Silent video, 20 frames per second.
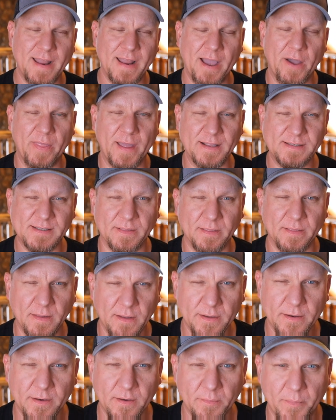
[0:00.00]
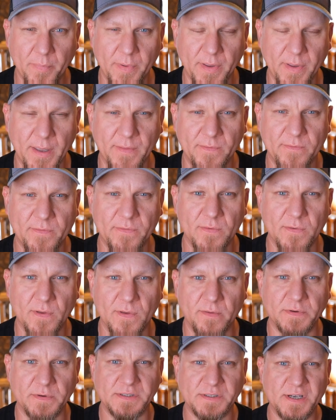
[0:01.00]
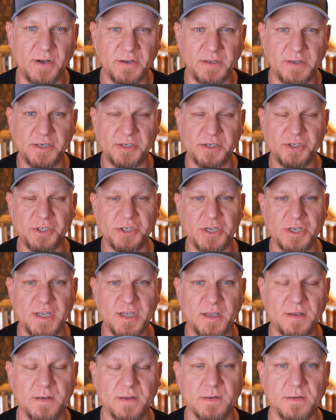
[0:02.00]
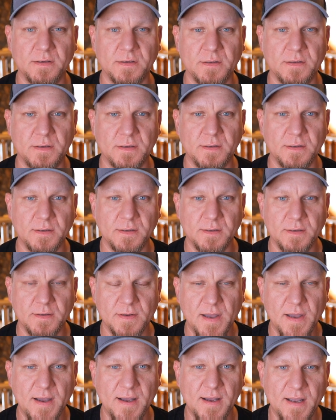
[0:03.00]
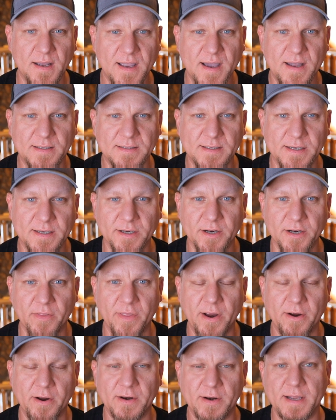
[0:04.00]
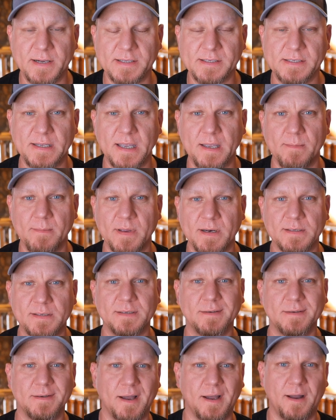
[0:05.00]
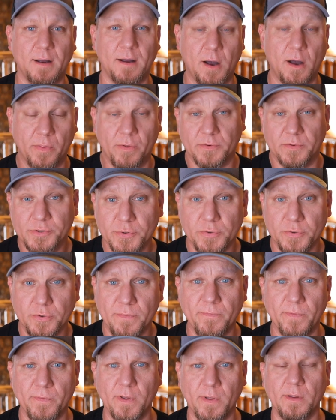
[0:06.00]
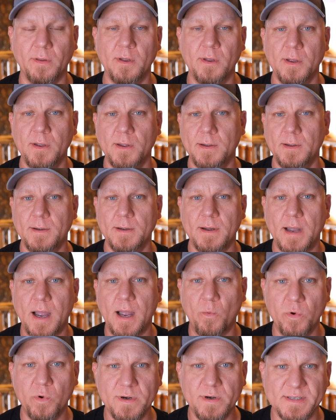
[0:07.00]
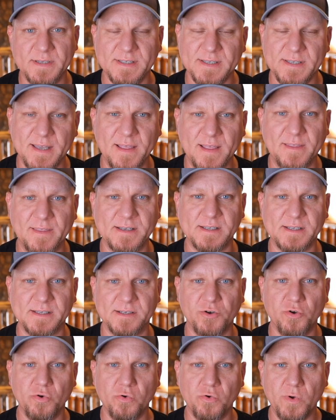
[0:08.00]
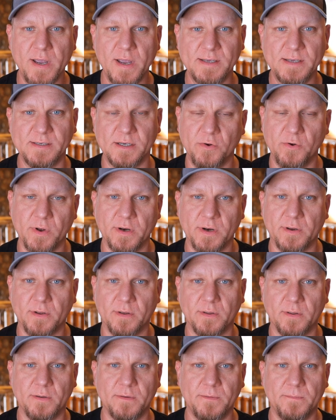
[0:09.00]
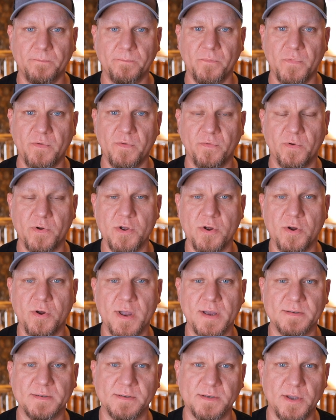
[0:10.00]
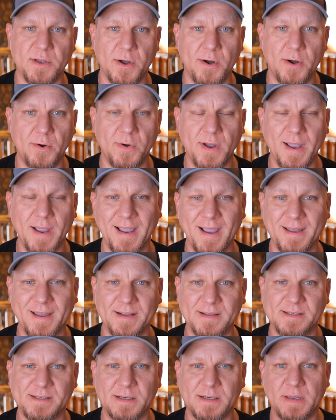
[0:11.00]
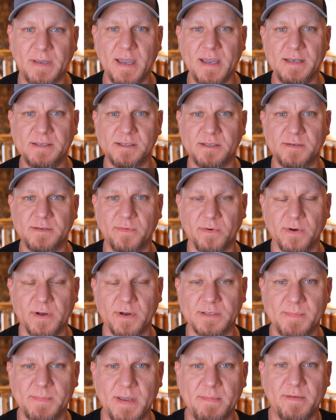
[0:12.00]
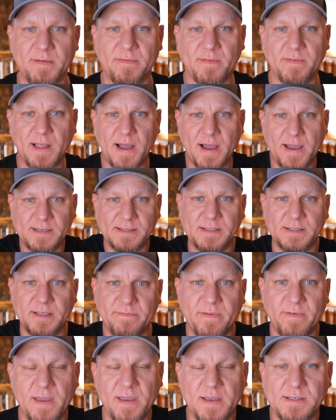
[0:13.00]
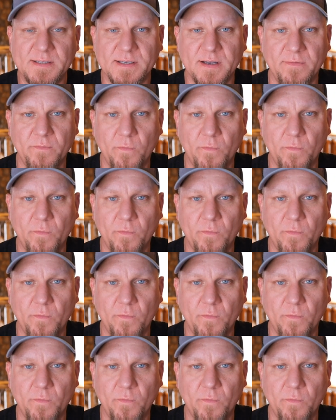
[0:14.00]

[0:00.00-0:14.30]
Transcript: Now, that's a little bit of a tongue-in-cheek kind of title there and statement. Although truthful, I wouldn't say that this is crazy critical for your SEO, and in some cases for us, maybe flies in the face